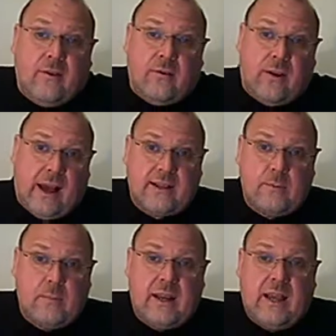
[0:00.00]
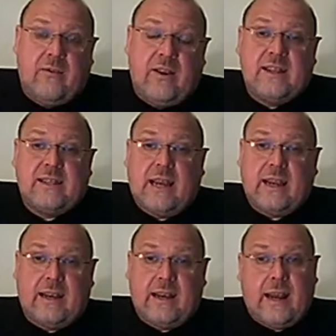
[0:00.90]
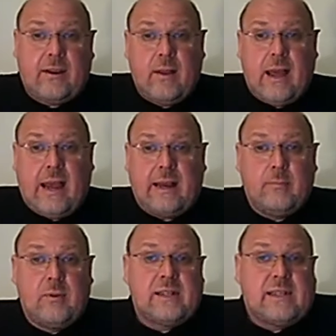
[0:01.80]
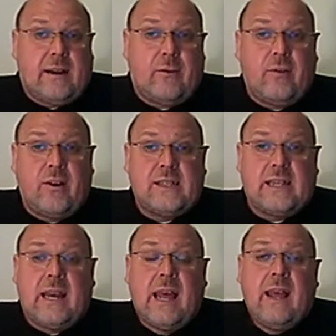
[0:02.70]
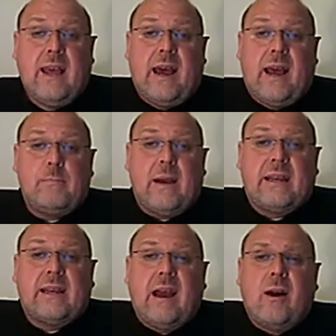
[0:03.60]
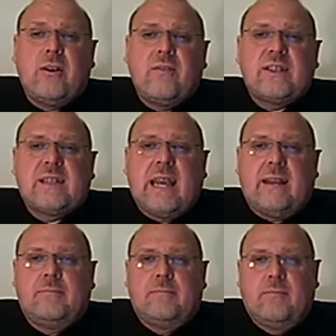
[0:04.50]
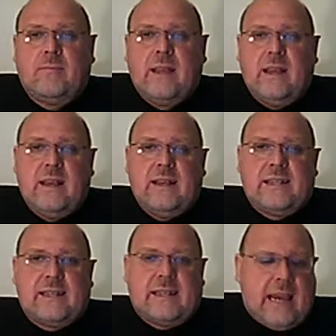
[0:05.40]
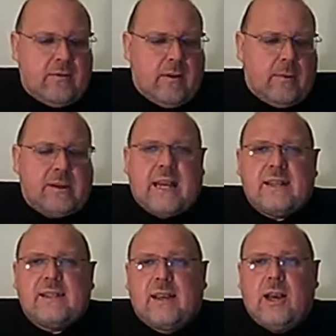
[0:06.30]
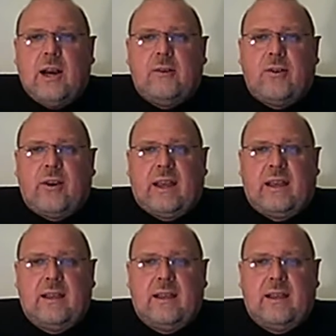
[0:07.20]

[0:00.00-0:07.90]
for Adam and Eve. He's taken an animal, sacrificed it, and made a coat of skin. Skin represents a covering.